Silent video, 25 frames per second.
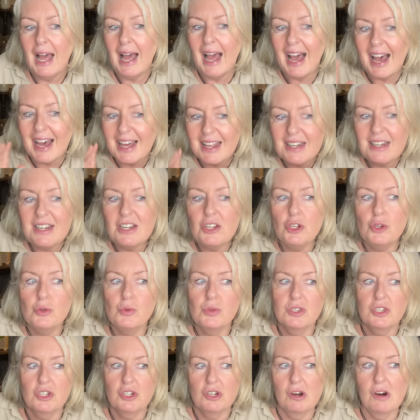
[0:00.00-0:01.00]
and you
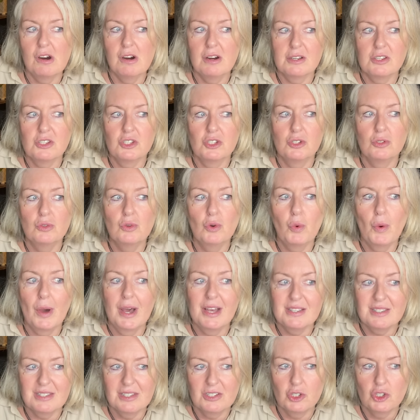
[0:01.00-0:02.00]
start to
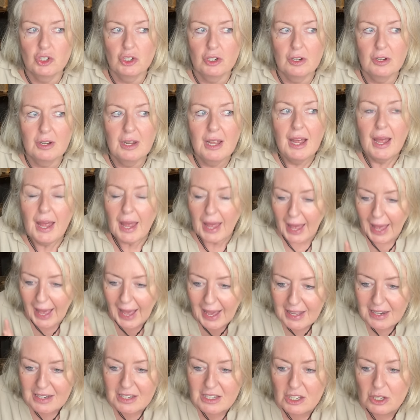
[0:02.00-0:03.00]
question
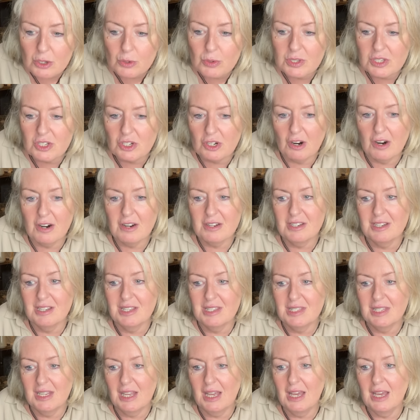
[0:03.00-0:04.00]
and you start to
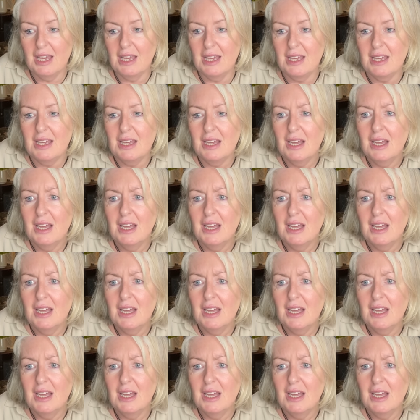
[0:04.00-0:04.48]
say,